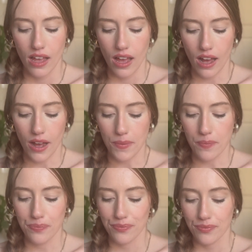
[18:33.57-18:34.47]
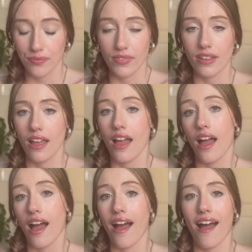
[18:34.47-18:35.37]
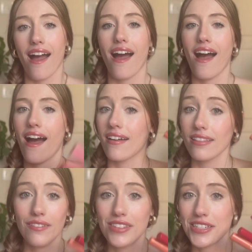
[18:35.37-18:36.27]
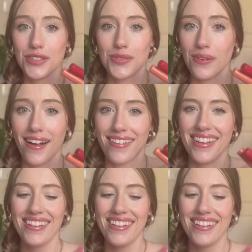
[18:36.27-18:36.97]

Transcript: I love these as well.